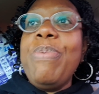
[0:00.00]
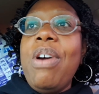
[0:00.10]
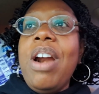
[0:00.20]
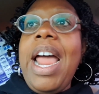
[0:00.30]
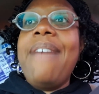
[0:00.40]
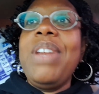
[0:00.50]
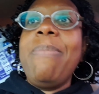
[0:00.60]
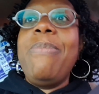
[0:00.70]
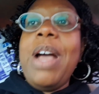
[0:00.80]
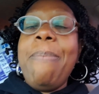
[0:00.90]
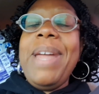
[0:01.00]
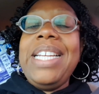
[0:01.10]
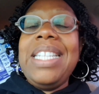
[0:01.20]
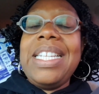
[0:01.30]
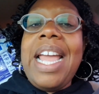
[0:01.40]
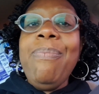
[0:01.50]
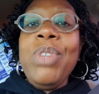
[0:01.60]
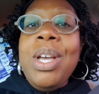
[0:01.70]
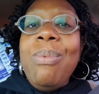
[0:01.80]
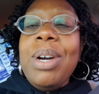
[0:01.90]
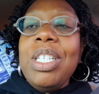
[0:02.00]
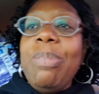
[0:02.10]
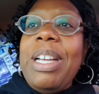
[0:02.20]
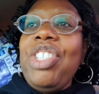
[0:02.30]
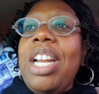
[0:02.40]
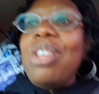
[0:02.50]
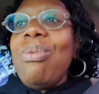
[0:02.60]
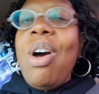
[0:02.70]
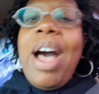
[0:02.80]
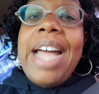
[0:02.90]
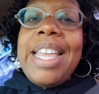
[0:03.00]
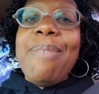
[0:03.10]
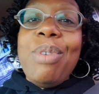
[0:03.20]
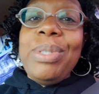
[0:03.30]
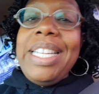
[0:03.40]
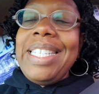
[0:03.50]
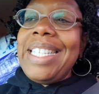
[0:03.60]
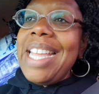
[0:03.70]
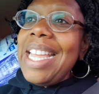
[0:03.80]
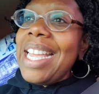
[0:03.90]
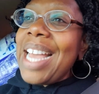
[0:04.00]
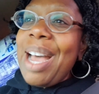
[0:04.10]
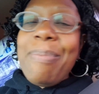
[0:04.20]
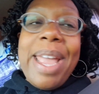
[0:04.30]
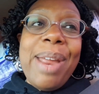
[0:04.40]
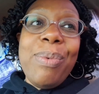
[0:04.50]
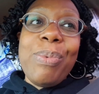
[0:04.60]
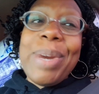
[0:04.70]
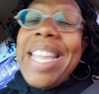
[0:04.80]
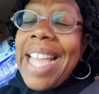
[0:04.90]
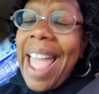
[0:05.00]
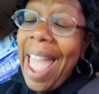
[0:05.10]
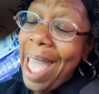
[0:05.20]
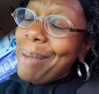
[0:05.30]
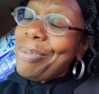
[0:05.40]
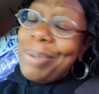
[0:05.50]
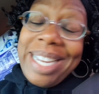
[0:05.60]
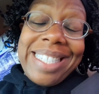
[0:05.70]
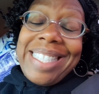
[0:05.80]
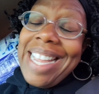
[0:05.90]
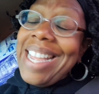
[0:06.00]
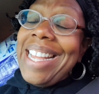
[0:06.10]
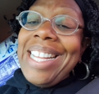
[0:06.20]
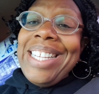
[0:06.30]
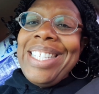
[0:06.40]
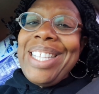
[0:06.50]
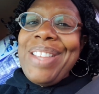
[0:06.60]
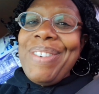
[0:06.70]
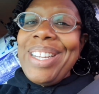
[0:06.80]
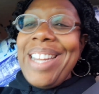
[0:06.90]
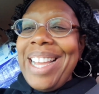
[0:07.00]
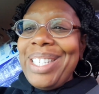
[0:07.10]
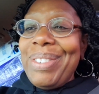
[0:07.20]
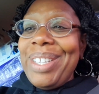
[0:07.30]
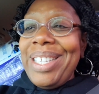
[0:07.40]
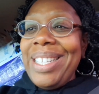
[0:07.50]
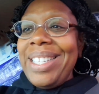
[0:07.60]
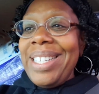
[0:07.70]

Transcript: you are having an amazing day. Welcome to my channel, you all. I am Monique D. Come and rehab with D. See you on the next one.